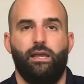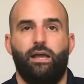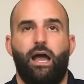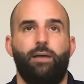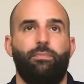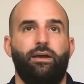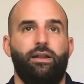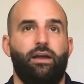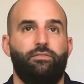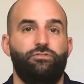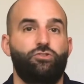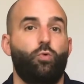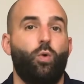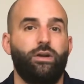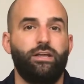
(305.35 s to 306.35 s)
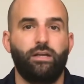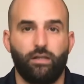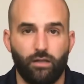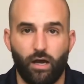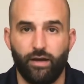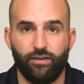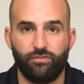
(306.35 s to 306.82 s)
I might have 20
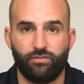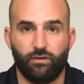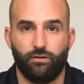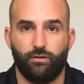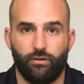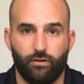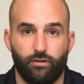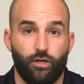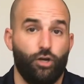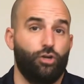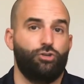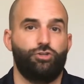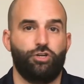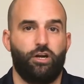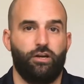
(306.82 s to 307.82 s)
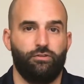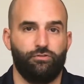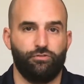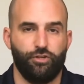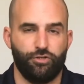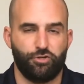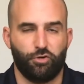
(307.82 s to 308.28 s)
clients under John's
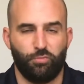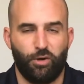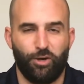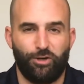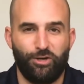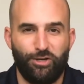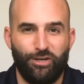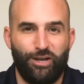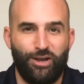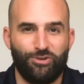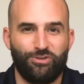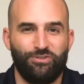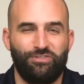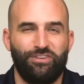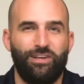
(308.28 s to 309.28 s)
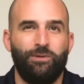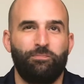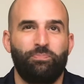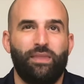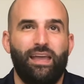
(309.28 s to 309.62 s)
digital marketing agency,